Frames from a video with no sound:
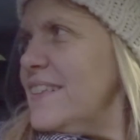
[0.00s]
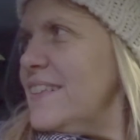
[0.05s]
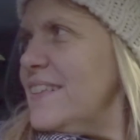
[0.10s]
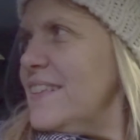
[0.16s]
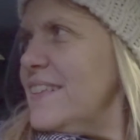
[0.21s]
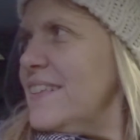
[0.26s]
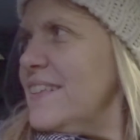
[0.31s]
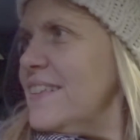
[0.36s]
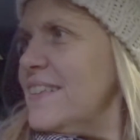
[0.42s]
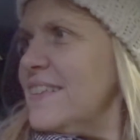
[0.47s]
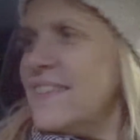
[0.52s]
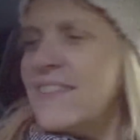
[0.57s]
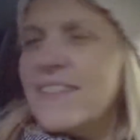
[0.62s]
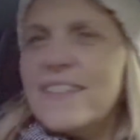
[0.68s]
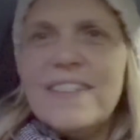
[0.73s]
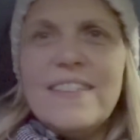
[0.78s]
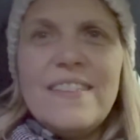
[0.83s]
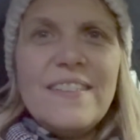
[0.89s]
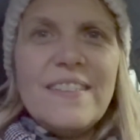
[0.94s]

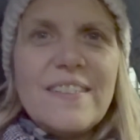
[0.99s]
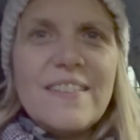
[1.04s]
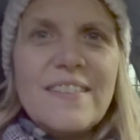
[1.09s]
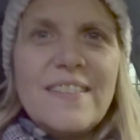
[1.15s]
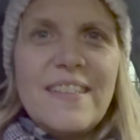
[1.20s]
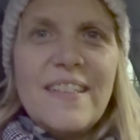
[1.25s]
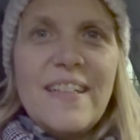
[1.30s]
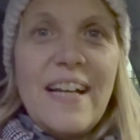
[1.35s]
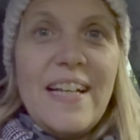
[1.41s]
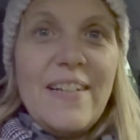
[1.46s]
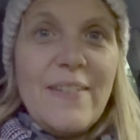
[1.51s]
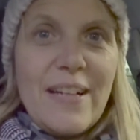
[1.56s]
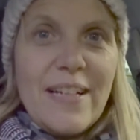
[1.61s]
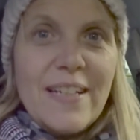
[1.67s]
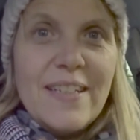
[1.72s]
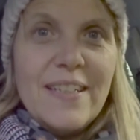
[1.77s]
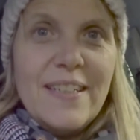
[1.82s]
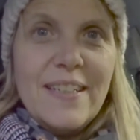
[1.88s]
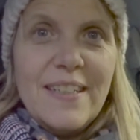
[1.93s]
Ah. Anyway,
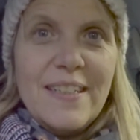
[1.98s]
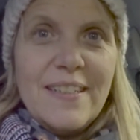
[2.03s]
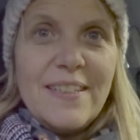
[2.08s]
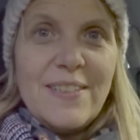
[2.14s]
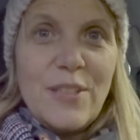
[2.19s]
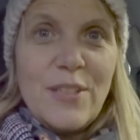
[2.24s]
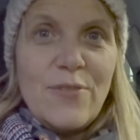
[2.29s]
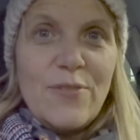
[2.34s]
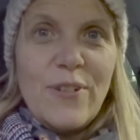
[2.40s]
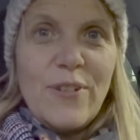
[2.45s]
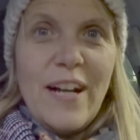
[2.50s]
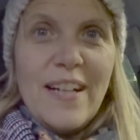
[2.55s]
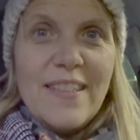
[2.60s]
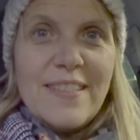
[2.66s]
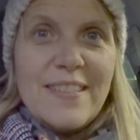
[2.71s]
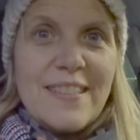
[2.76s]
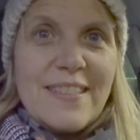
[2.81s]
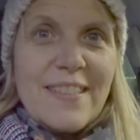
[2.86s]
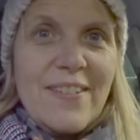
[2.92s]
it's good for
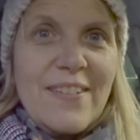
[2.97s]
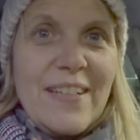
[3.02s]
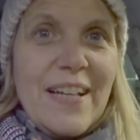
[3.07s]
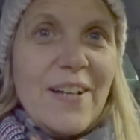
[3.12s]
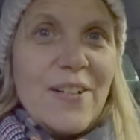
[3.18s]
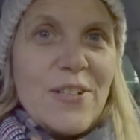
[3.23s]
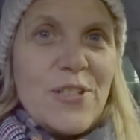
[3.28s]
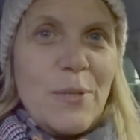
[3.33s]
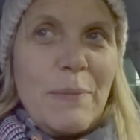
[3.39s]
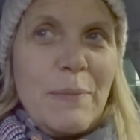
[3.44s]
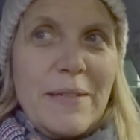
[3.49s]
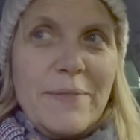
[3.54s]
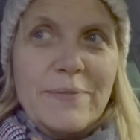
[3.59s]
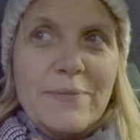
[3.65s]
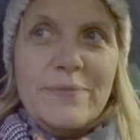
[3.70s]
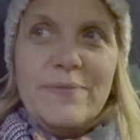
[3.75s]
us. Let's go and get our shopping.